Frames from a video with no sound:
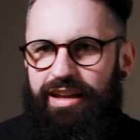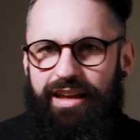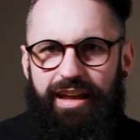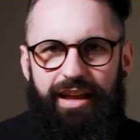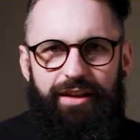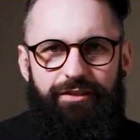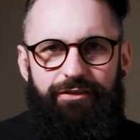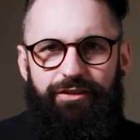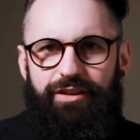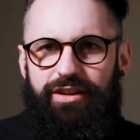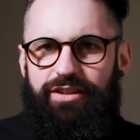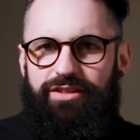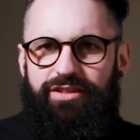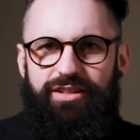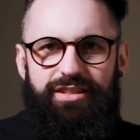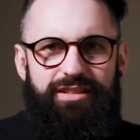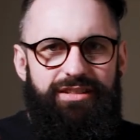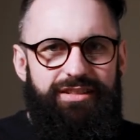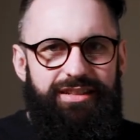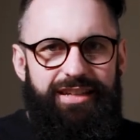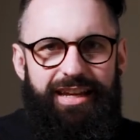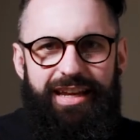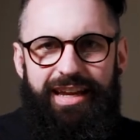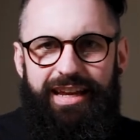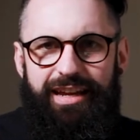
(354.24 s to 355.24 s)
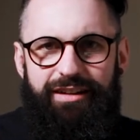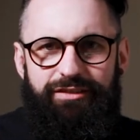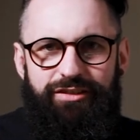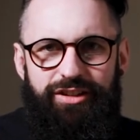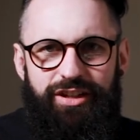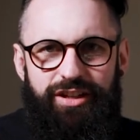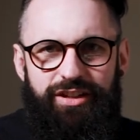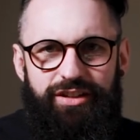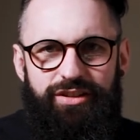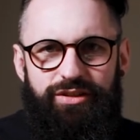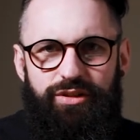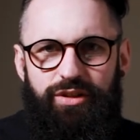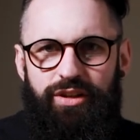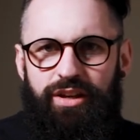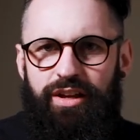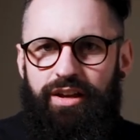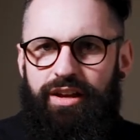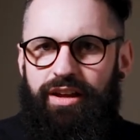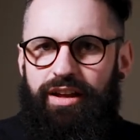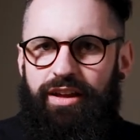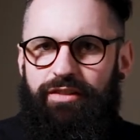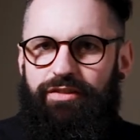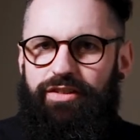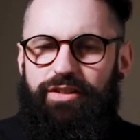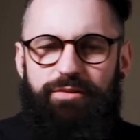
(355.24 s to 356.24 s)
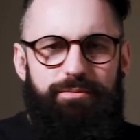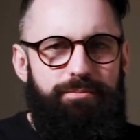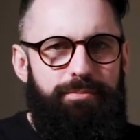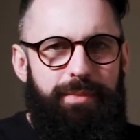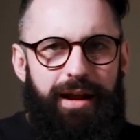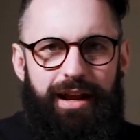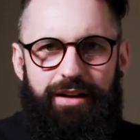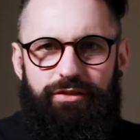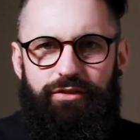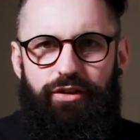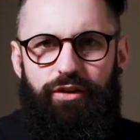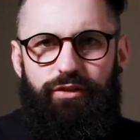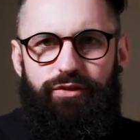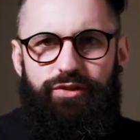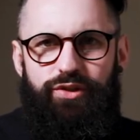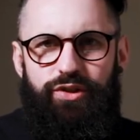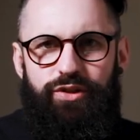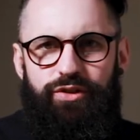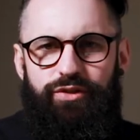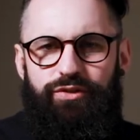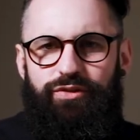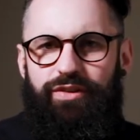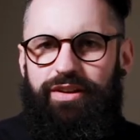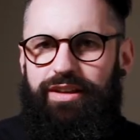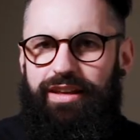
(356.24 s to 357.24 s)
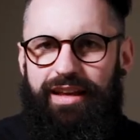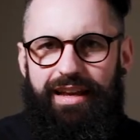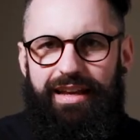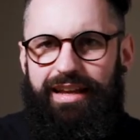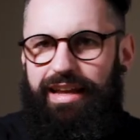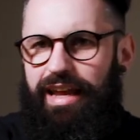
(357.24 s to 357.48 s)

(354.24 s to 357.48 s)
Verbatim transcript: if it's interiors, if it's macro photography,